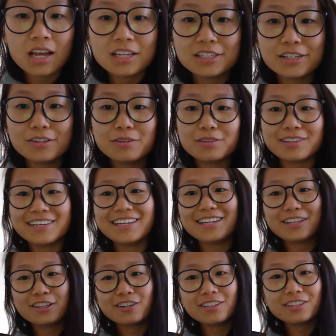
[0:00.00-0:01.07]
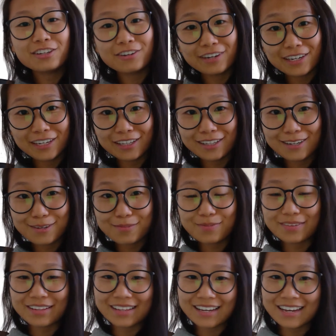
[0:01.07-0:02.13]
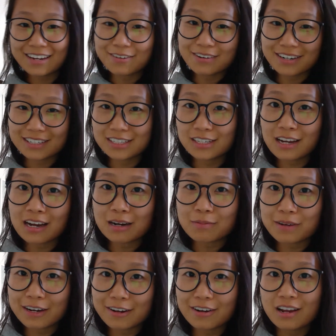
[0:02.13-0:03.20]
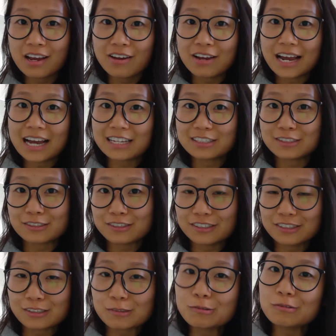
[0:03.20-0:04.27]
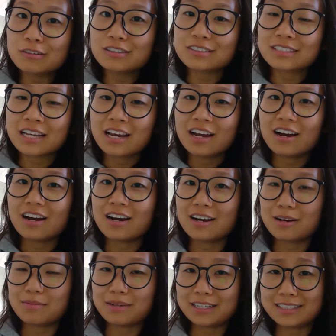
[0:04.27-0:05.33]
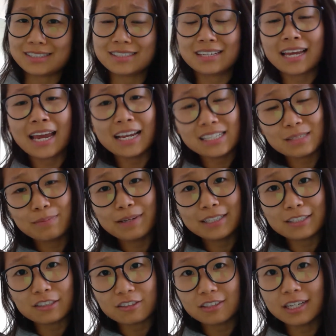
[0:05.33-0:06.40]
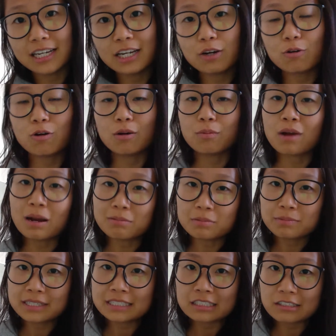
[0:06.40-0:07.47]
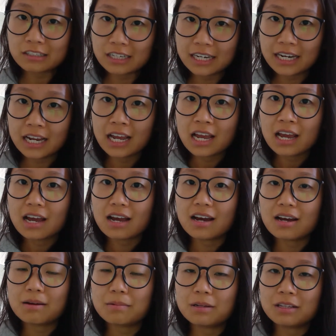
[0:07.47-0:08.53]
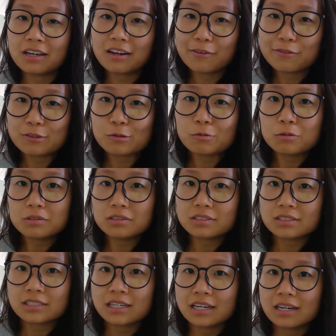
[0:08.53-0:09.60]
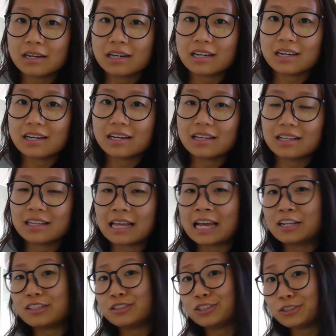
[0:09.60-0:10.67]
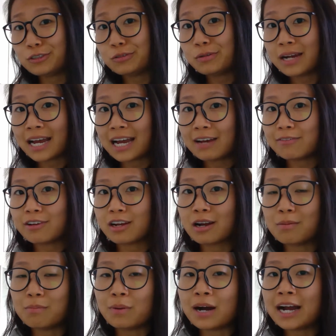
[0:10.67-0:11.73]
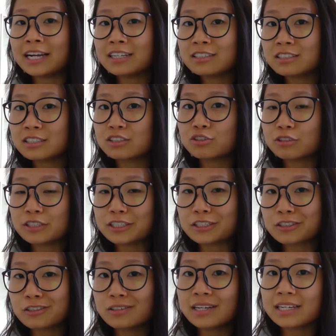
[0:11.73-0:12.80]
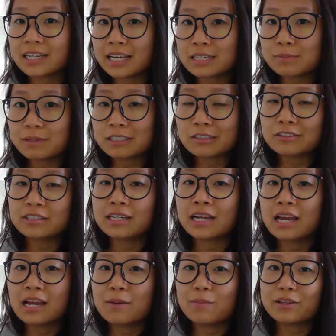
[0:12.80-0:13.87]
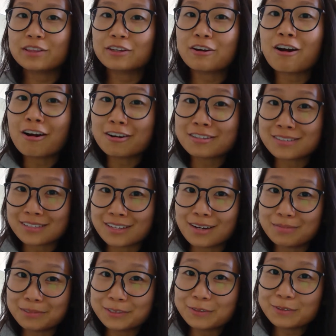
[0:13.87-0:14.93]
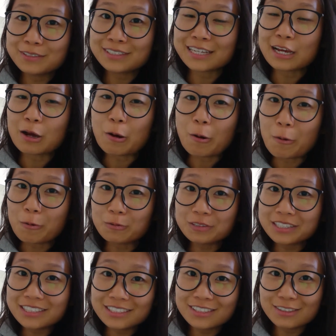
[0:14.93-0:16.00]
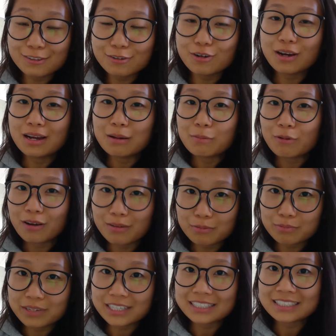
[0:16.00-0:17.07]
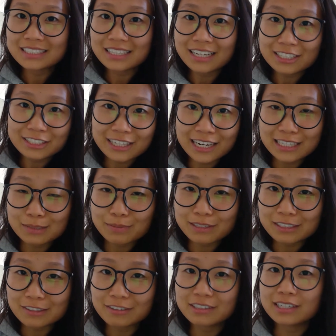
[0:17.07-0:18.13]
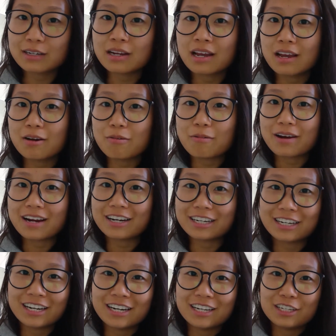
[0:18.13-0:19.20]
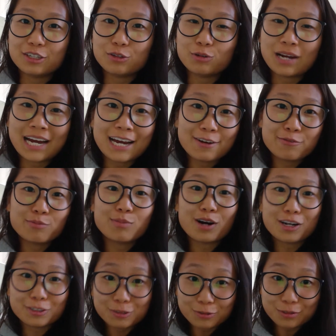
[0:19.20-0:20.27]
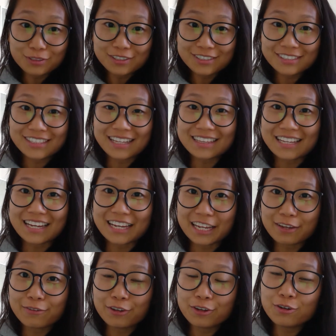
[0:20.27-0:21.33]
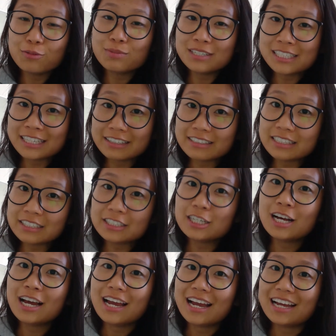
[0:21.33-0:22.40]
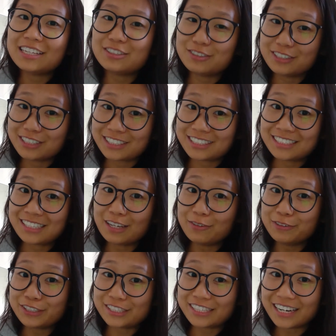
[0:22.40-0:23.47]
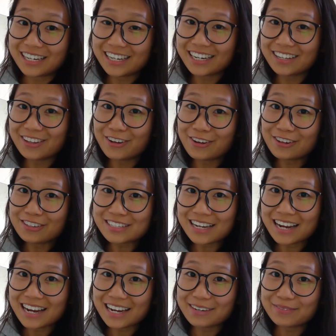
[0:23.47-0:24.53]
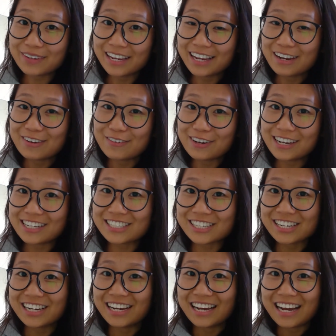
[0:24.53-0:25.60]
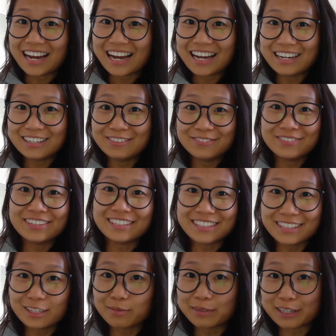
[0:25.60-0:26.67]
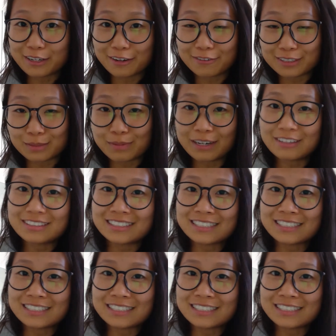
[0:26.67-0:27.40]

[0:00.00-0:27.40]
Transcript: So the third curriculum that I wanted to talk about at certain schools um, is case-based learning or problem-based learning. Um, a lot of schools do have a combined traditional and case-based learning, but there are some schools that only do problem-based slash case-based learning where you have modules that they give you material and you just self-study the whole time, which I'm a little bit nervous about